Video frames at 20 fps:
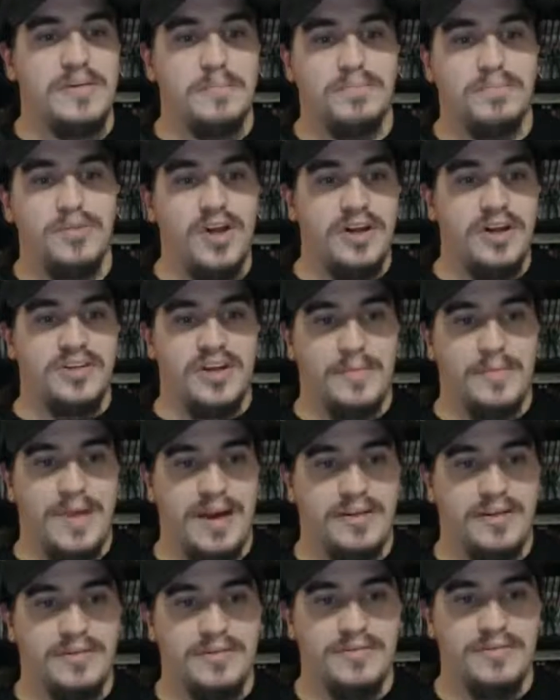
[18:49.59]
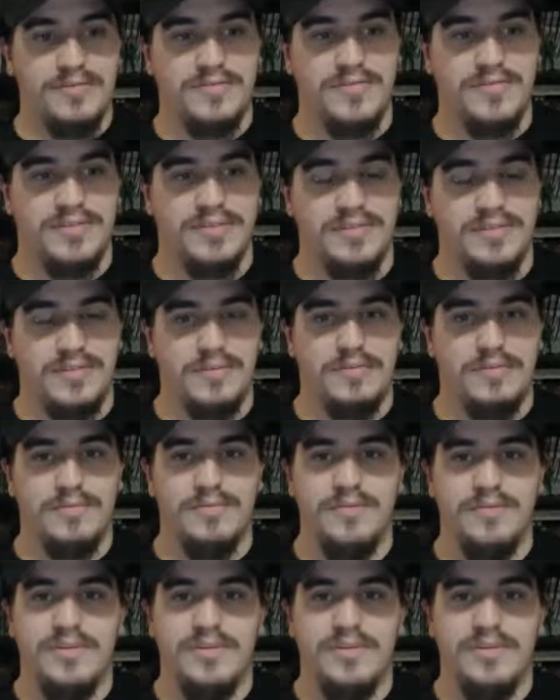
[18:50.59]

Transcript: blood come the